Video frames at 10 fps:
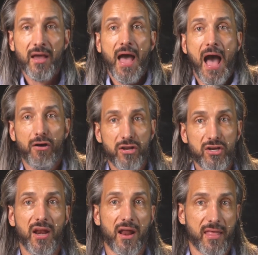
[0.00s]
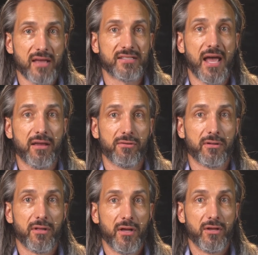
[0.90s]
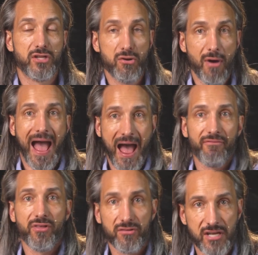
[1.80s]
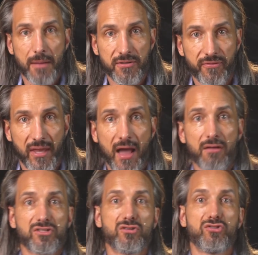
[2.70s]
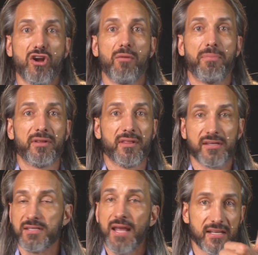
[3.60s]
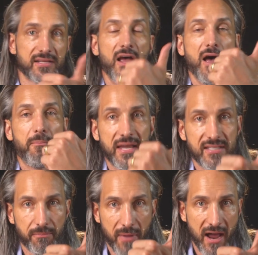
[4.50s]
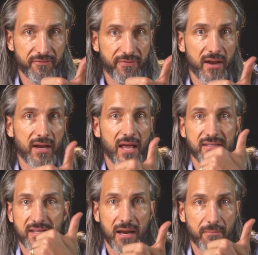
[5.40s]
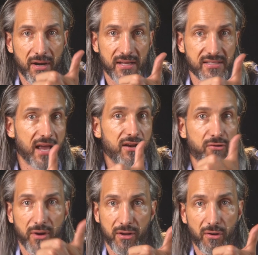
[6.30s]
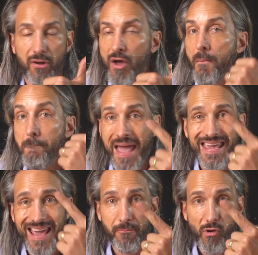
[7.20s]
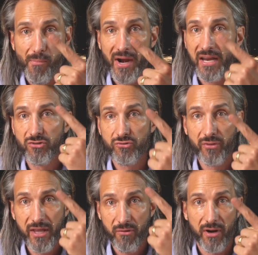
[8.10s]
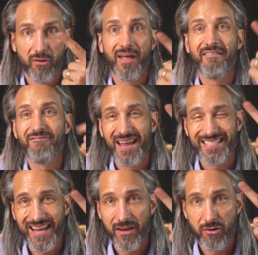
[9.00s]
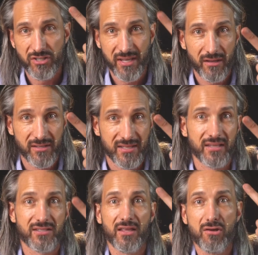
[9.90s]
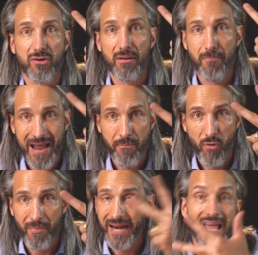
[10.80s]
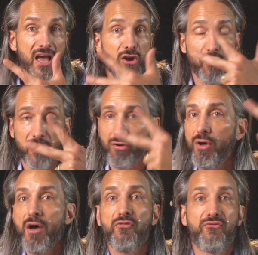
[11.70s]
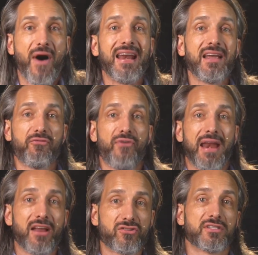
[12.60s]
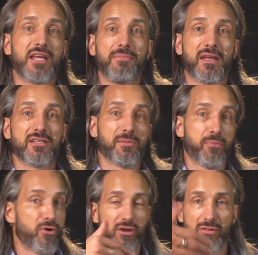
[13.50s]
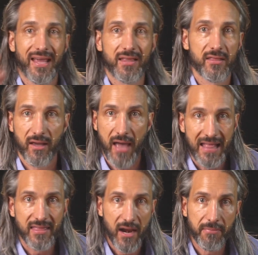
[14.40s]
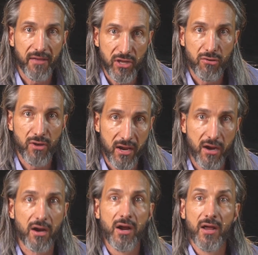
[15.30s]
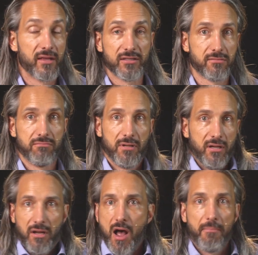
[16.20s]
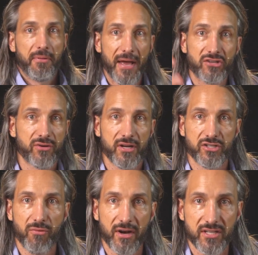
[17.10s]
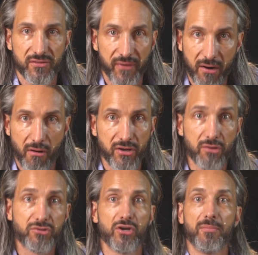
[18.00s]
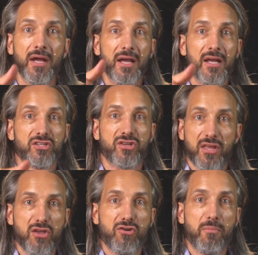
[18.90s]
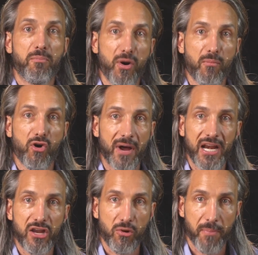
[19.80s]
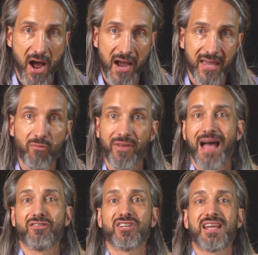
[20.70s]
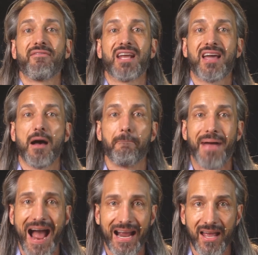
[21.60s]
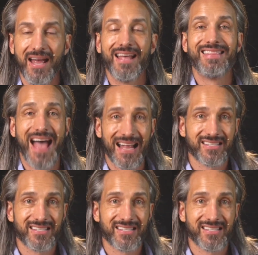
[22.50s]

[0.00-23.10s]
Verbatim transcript: How could you get out of that cycle? Do you have those types of accounts to start building this? Yes, peace of mind fund and setting money aside are critical. Making more money, truly critical. Investing in your skill set so that you can make more money, critical. Finding a financial team that can support you, like the guide that I'm giving you here that's complimentary as you watch this video on YouTube, so that you can put more money in your pocket without just having to cut back. That's